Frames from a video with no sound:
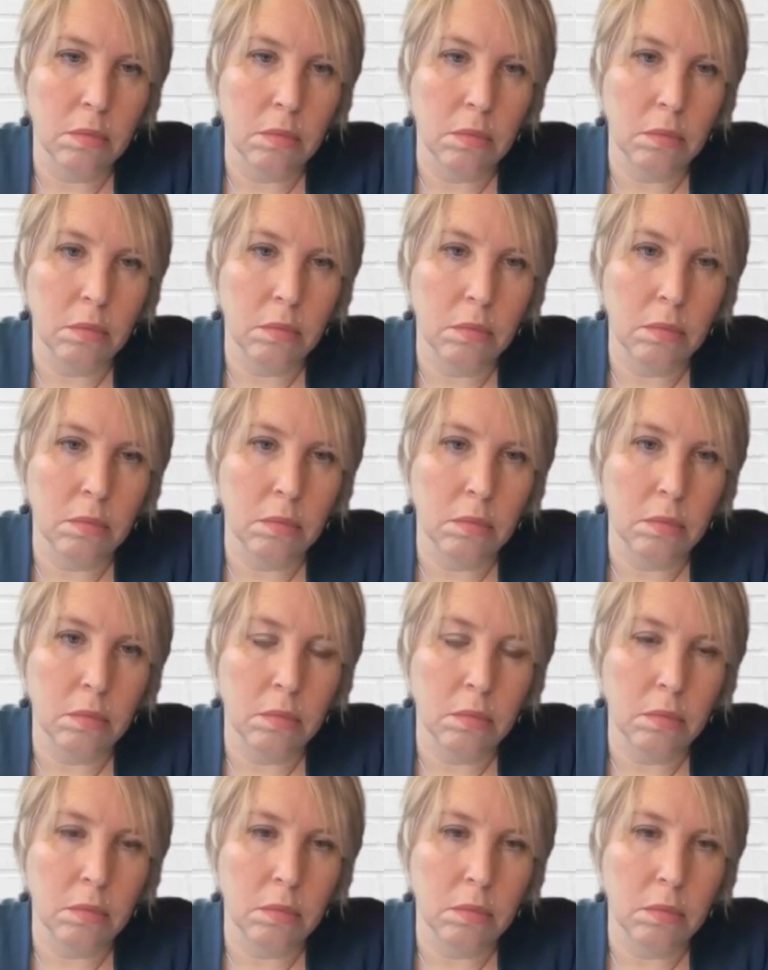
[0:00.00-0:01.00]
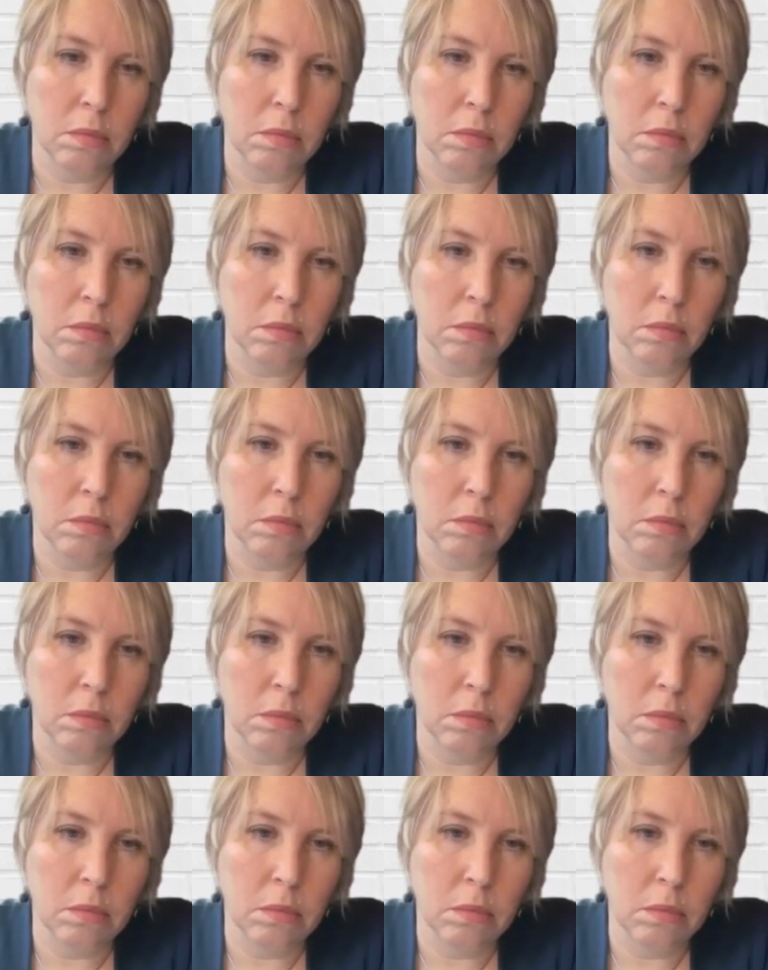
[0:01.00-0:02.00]

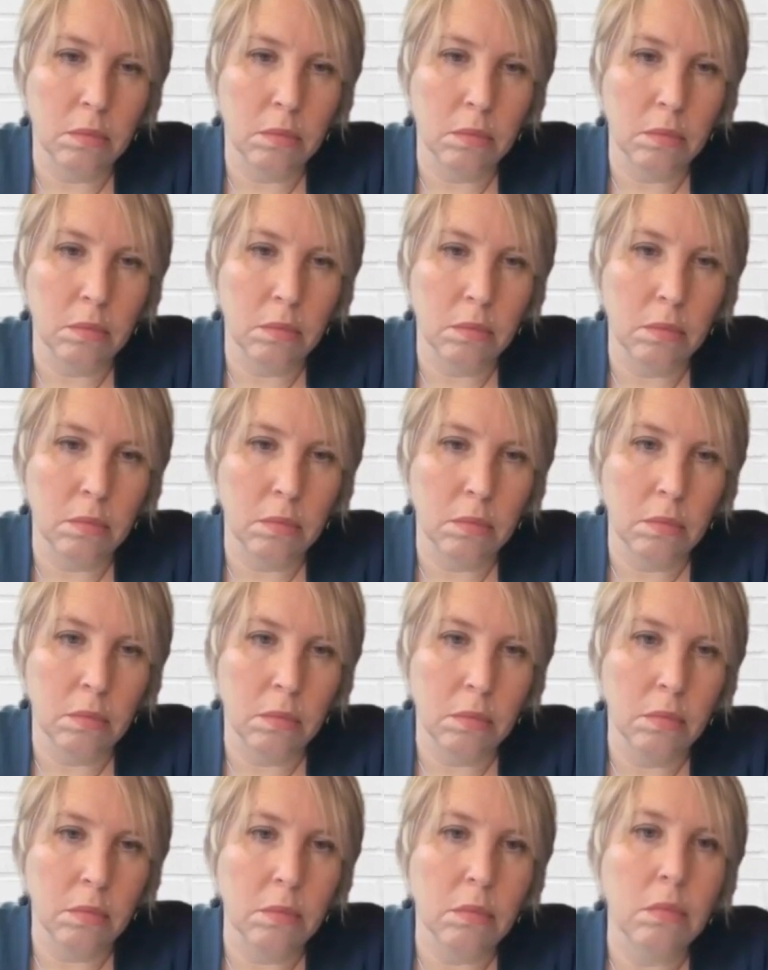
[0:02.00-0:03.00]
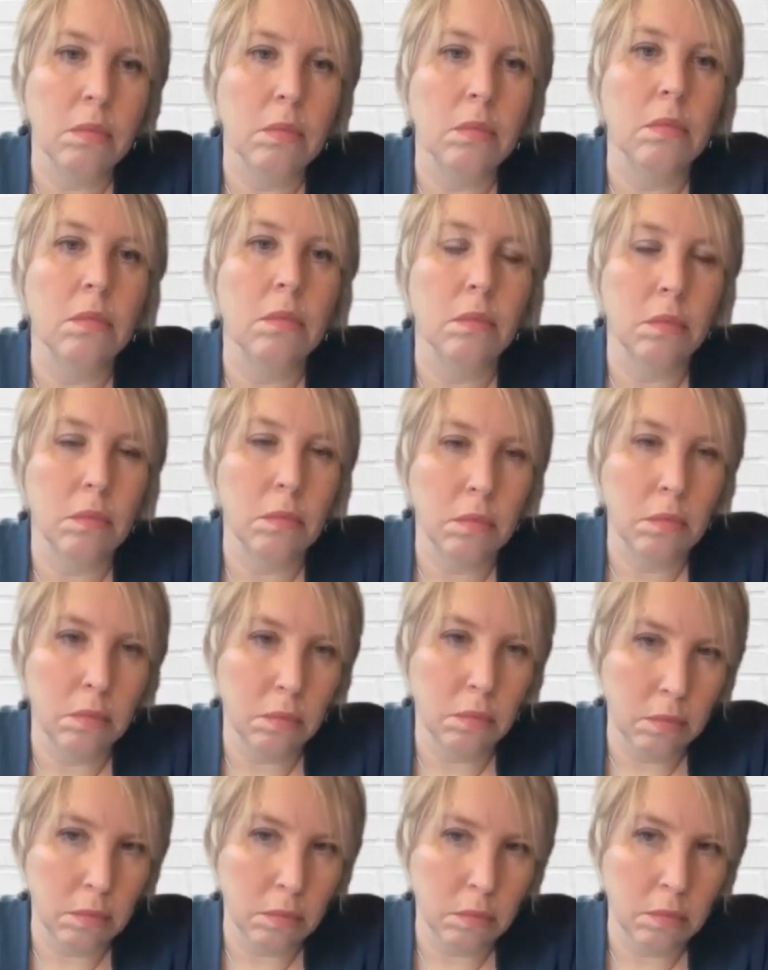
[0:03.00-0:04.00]

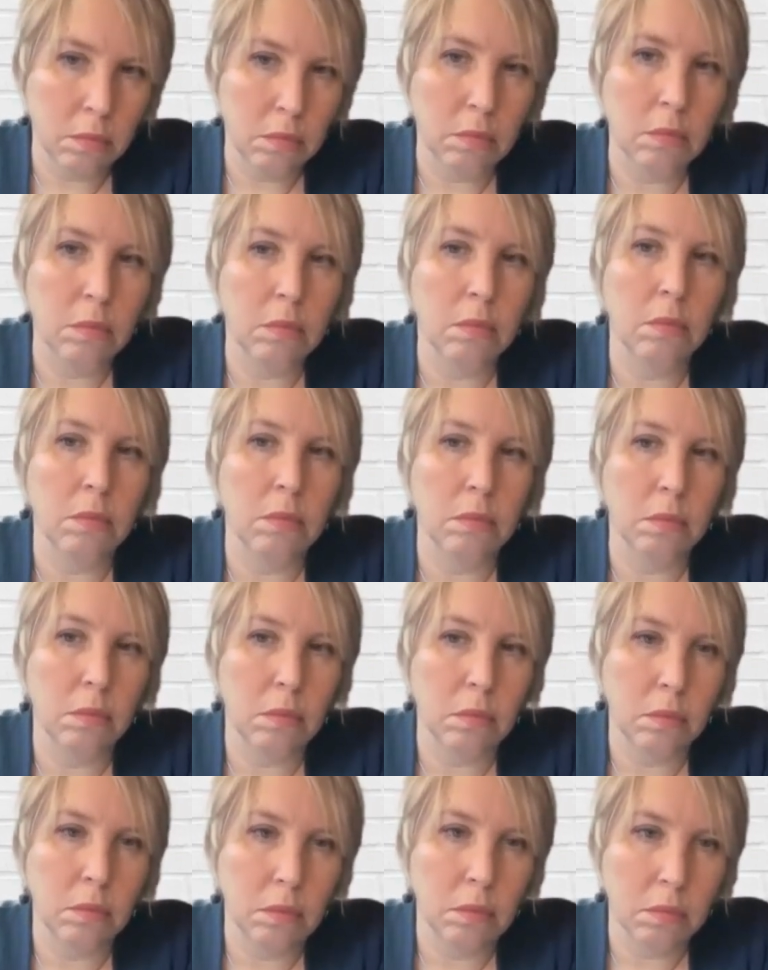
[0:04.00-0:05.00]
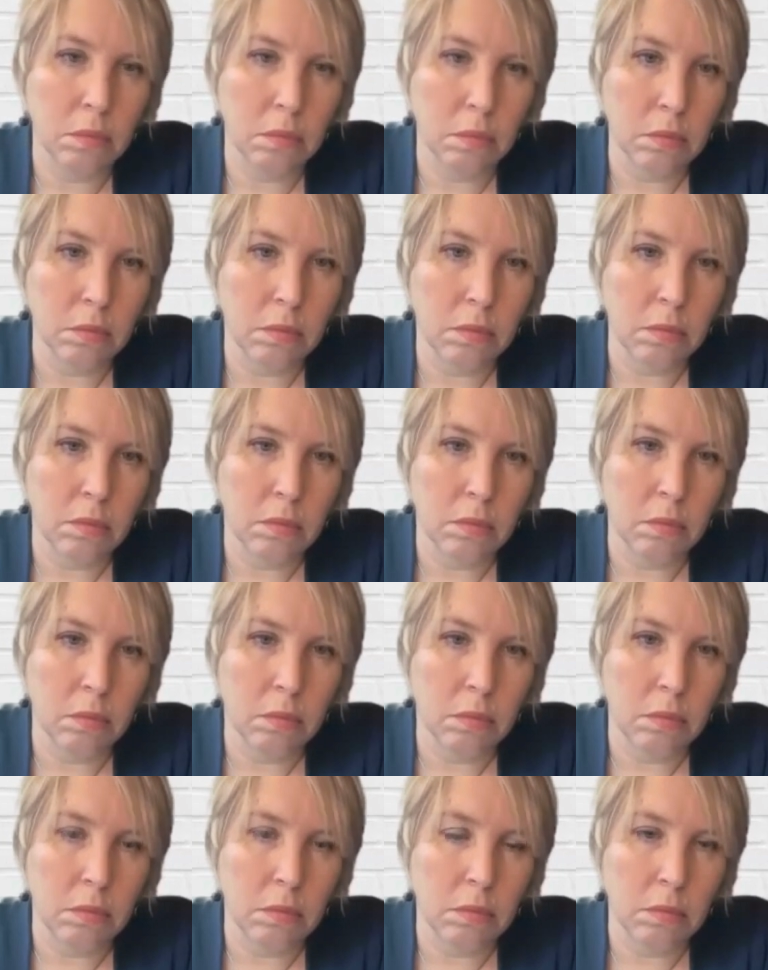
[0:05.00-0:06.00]

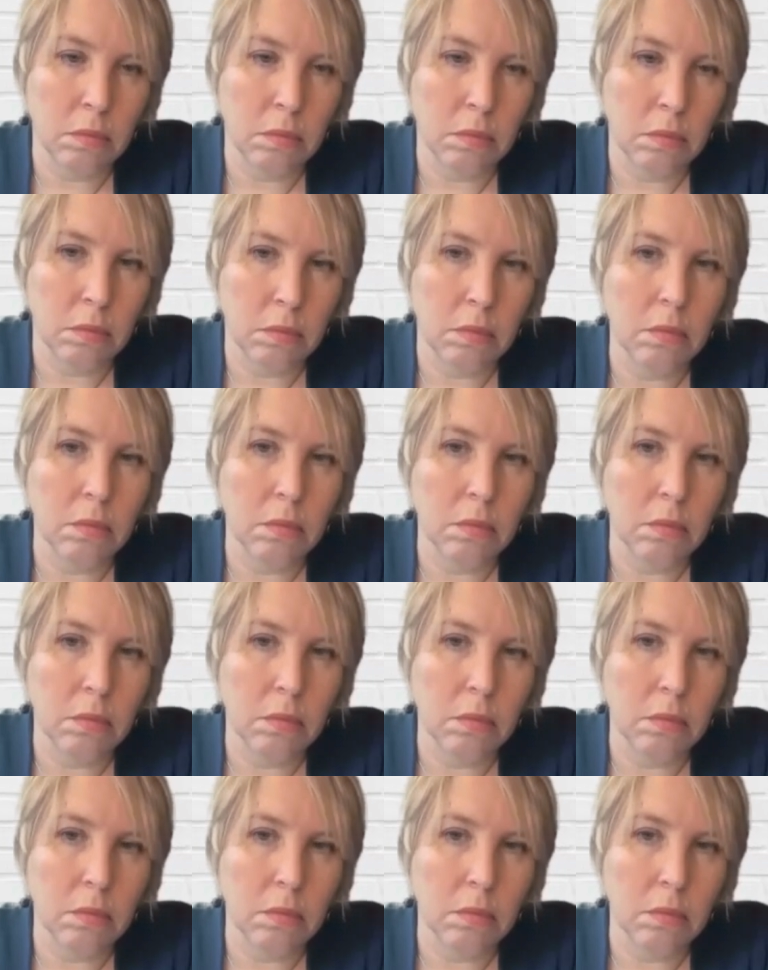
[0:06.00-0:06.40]
[no speech]